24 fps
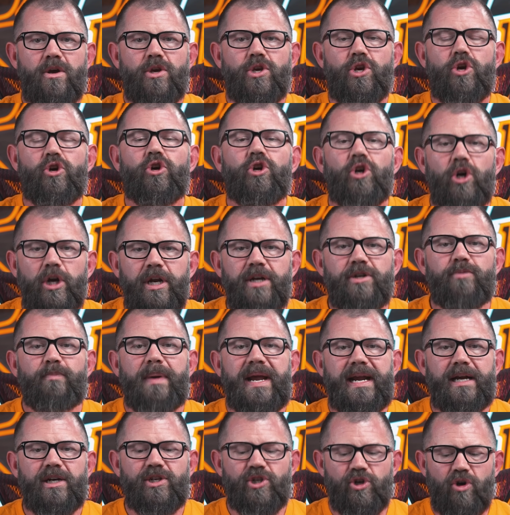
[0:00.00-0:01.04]
you're gonna
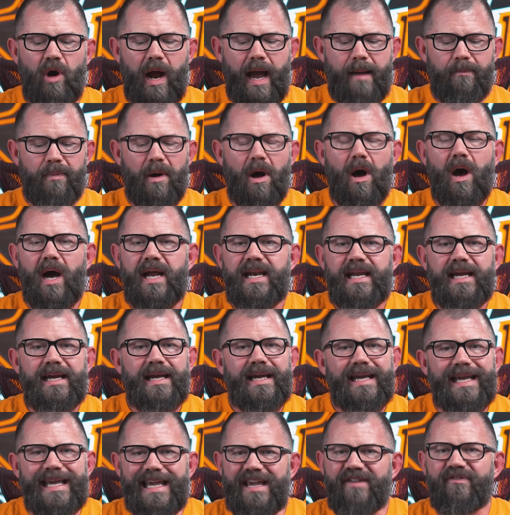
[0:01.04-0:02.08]
bring a tripod
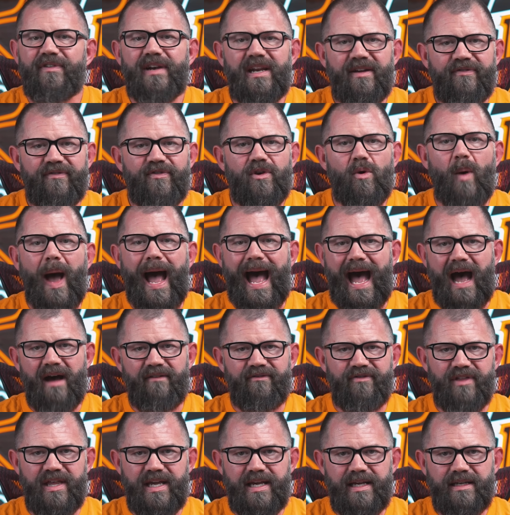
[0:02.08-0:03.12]
even if you
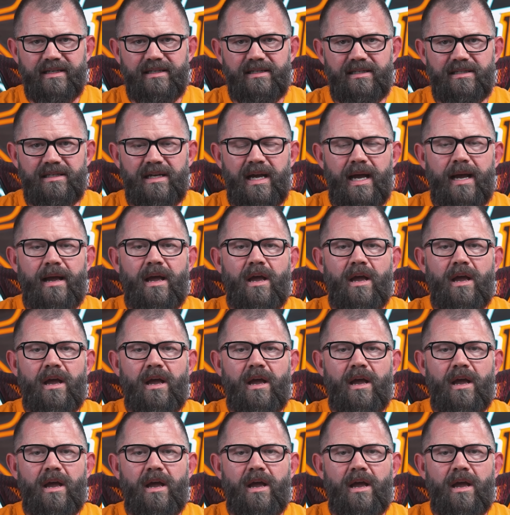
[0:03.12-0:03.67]
have these.